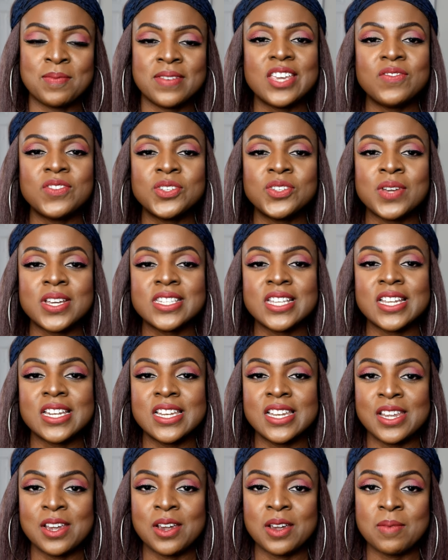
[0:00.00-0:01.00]
If interested
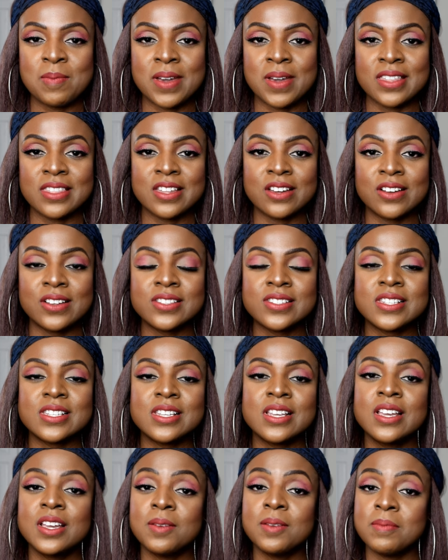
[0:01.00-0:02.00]
in hearing my thoughts,
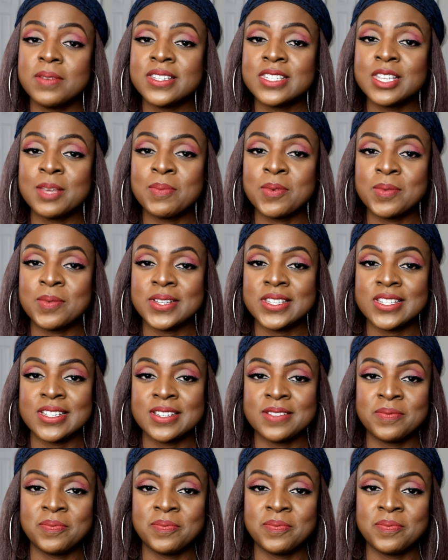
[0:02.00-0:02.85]
please keep on watching.